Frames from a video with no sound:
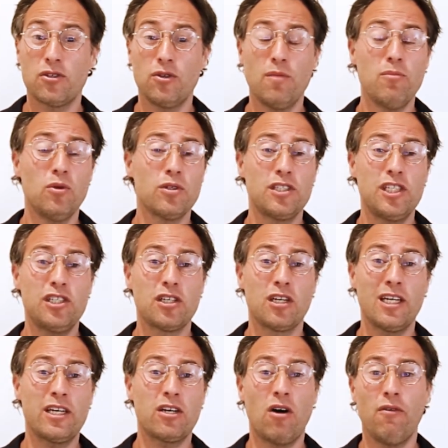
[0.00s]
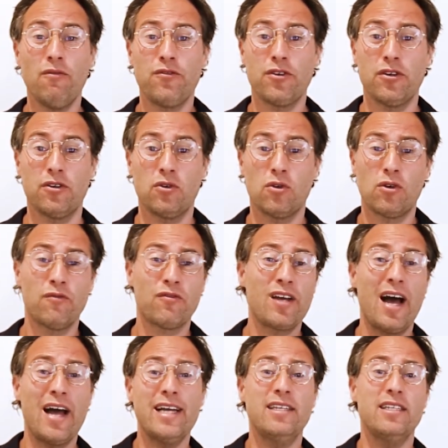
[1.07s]
who are more digitally confident or have
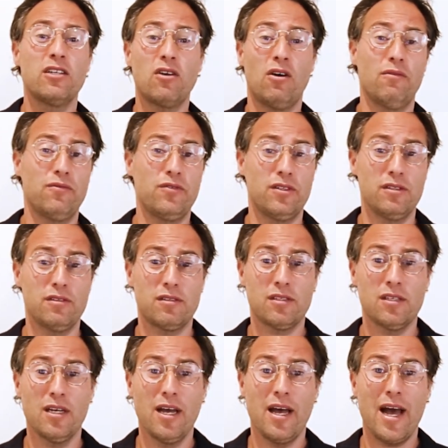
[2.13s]
gained in confidence